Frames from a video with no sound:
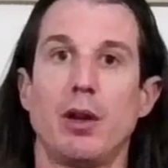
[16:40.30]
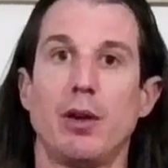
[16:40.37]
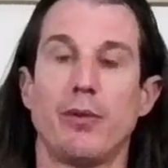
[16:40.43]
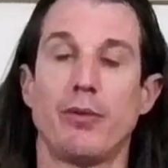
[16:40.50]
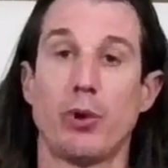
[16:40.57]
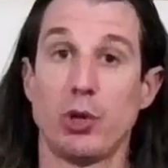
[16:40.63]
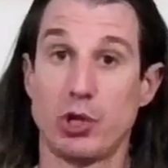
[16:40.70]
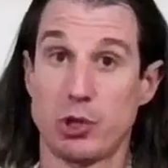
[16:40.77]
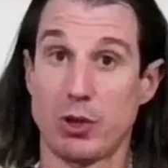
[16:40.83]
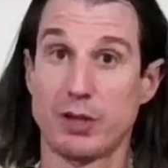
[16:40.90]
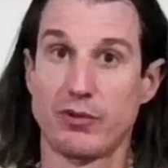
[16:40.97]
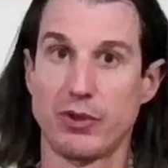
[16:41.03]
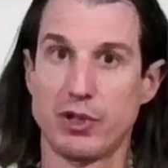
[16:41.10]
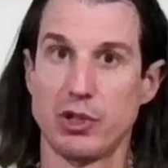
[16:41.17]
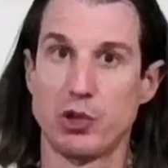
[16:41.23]
very
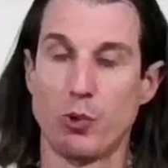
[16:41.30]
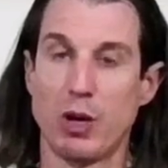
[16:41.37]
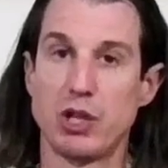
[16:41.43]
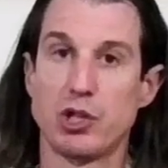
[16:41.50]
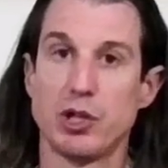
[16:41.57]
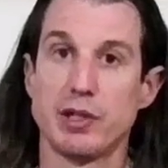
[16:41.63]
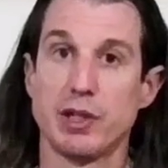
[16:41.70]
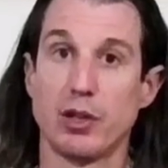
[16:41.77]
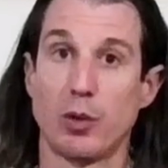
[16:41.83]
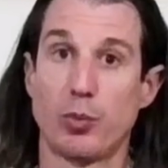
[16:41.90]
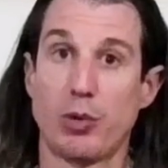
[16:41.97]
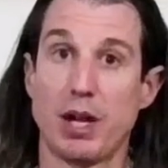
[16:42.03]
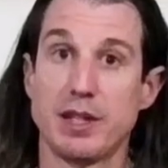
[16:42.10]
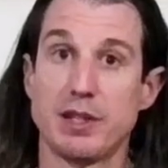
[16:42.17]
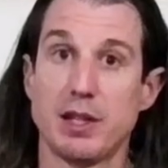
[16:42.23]
stressful situations in their
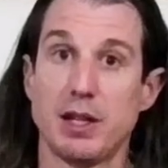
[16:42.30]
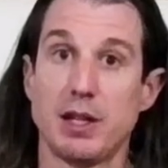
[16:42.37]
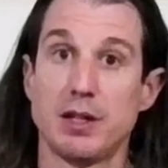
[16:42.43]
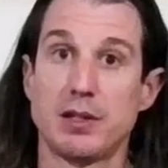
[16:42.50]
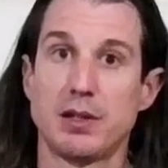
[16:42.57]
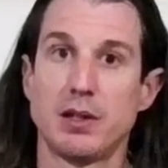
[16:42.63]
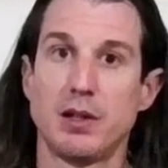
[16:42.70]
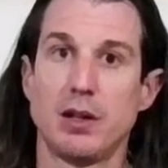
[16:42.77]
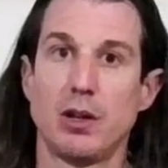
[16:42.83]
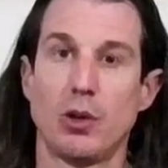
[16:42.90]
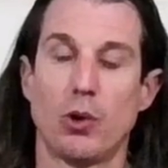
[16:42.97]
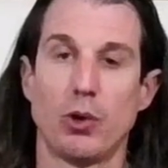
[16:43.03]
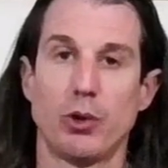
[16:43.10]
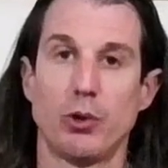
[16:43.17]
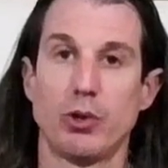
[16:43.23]
present,
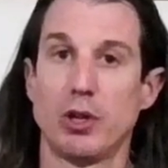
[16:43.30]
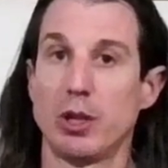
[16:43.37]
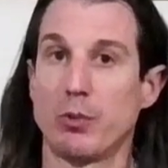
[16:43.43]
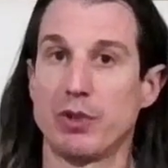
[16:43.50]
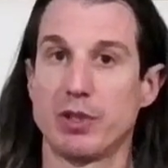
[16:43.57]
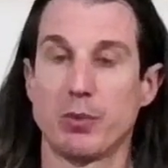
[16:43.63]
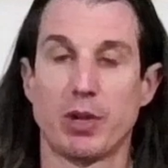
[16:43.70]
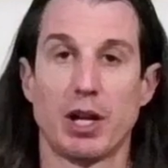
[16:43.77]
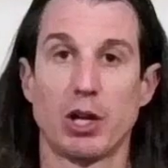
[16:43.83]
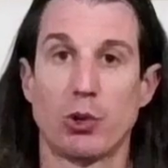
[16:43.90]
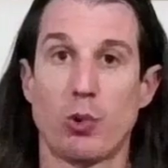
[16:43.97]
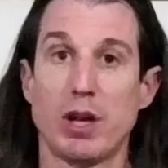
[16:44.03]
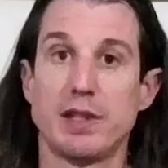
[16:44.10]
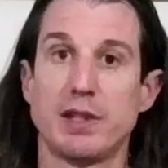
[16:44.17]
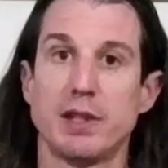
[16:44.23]
or they're dealing with some kind of
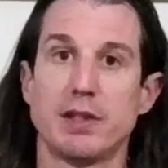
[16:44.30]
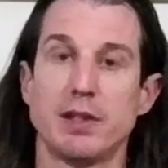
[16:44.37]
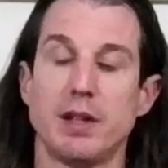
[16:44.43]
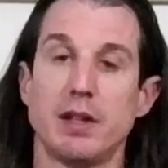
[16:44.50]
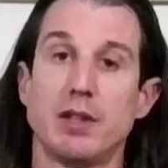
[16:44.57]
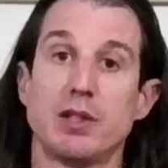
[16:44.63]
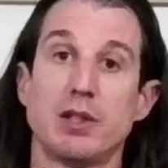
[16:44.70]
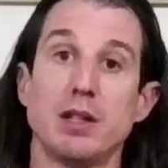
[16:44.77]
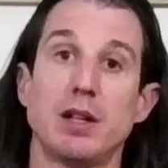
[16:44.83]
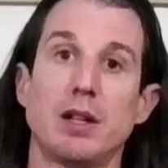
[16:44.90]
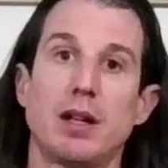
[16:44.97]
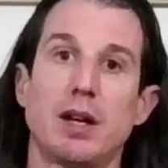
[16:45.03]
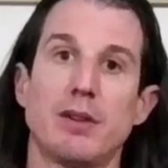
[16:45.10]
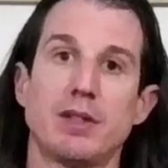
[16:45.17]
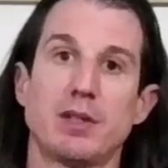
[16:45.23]
crisis and they just need a
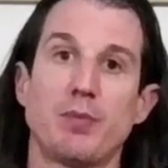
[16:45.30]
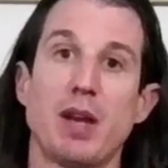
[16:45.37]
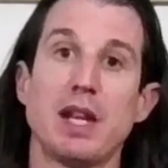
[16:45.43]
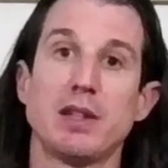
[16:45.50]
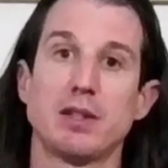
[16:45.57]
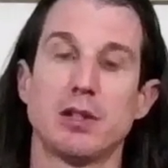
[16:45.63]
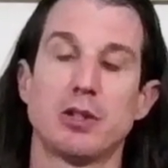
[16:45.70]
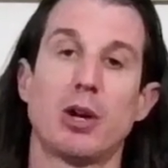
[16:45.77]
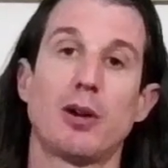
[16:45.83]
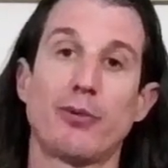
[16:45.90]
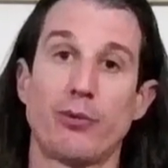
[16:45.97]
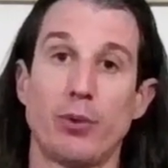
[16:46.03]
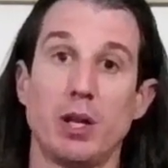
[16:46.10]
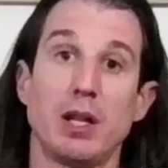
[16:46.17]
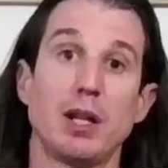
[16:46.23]
lot of space to talk
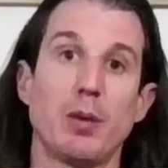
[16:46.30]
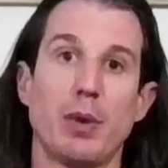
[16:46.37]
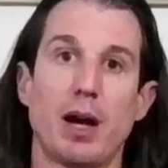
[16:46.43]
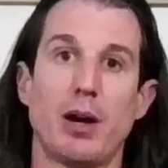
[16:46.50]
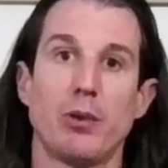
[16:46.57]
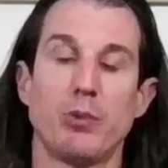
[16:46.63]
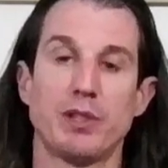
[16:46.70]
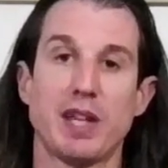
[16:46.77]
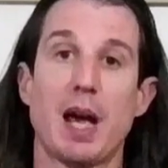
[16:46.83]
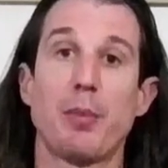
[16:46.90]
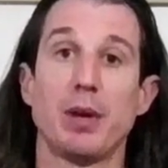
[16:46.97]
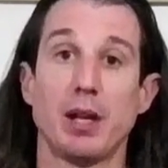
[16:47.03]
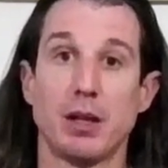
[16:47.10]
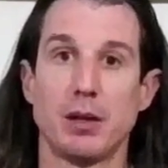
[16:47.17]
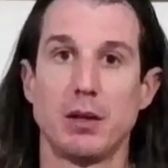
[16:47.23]
freely about what's
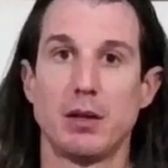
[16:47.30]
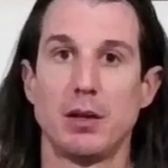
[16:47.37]
happening.